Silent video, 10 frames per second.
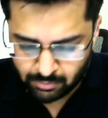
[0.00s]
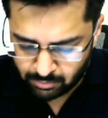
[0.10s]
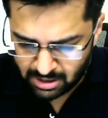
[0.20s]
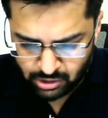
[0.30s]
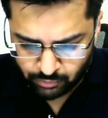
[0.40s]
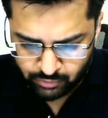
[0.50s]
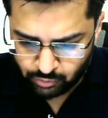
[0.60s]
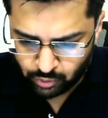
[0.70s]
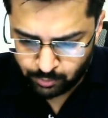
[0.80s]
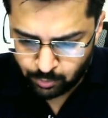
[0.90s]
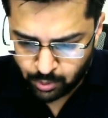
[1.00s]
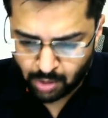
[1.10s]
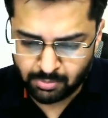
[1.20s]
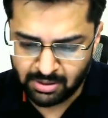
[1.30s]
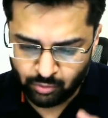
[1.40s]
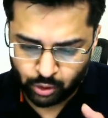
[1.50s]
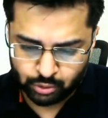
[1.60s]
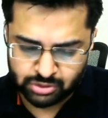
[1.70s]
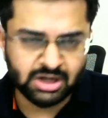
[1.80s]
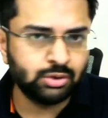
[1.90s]
many of you would probably want to
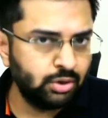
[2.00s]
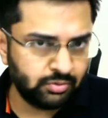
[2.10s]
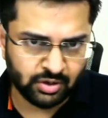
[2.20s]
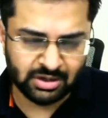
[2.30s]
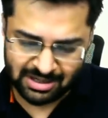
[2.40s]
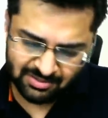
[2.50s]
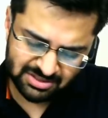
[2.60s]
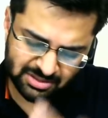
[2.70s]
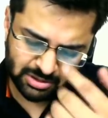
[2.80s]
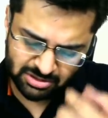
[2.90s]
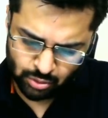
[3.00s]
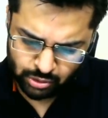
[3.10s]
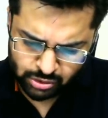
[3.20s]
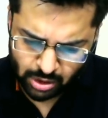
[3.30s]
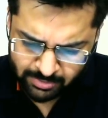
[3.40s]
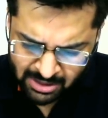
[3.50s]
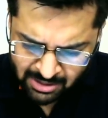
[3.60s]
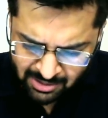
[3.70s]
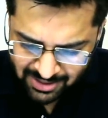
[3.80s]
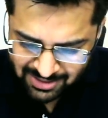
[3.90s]
stick to it for your life it's a it's a good job
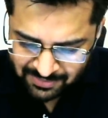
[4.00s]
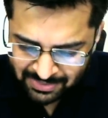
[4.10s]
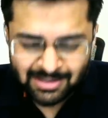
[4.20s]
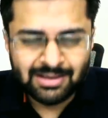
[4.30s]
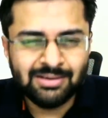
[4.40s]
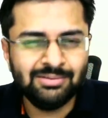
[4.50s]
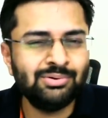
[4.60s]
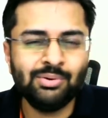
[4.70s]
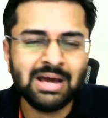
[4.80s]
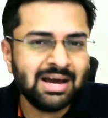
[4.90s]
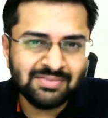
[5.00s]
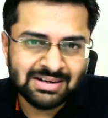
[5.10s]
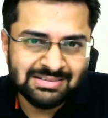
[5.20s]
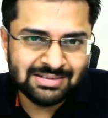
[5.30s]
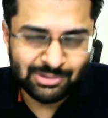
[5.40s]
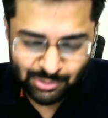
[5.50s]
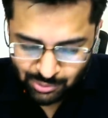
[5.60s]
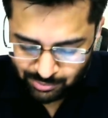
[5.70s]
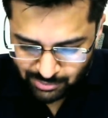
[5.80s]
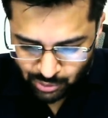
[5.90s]
fine you don't have a reason to
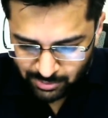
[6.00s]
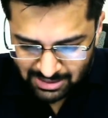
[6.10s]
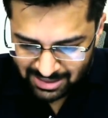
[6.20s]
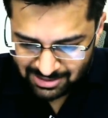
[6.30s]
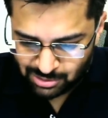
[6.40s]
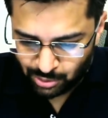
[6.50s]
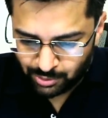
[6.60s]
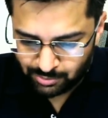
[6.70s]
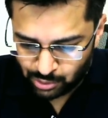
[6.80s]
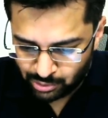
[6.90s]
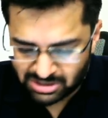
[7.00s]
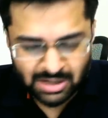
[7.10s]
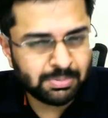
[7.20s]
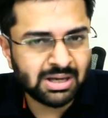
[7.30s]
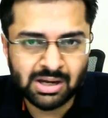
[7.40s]
to be like so so skeptical